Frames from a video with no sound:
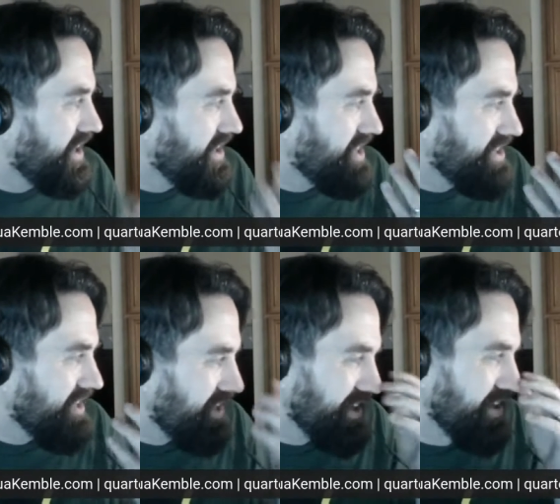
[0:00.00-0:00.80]
think,
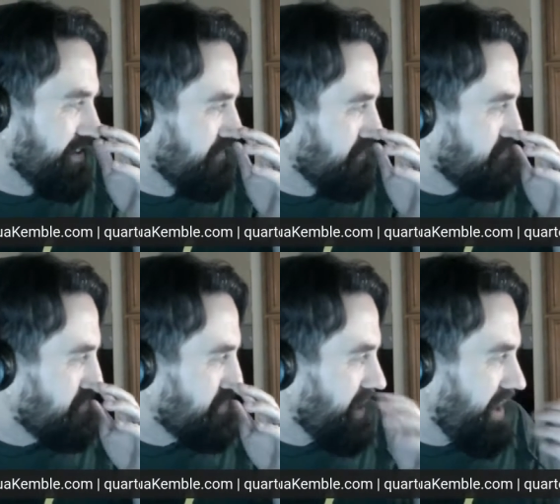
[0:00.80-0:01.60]
like,
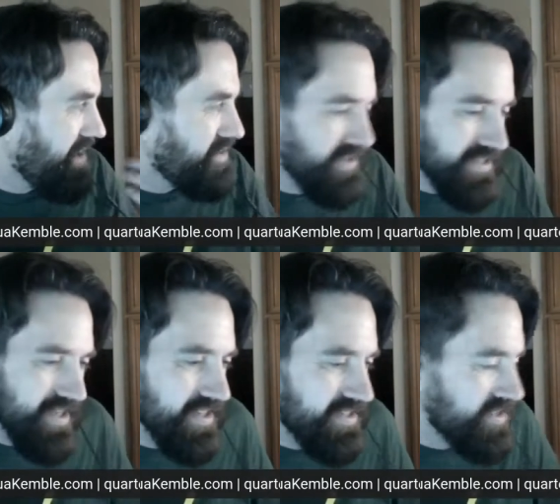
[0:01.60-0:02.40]
I don't know, it's
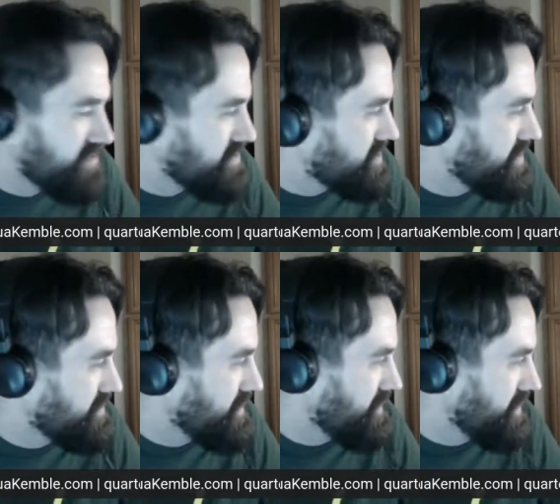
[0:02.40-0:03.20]

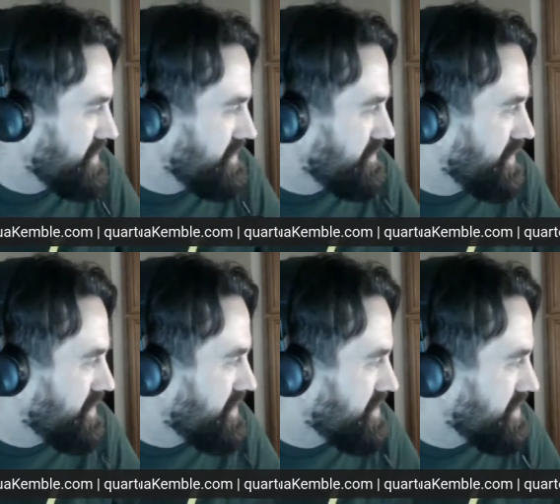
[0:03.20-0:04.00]
interesting
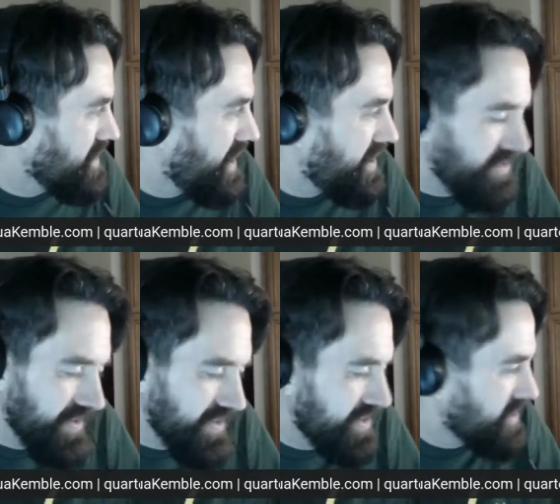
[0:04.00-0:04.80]
when I don't know, I think they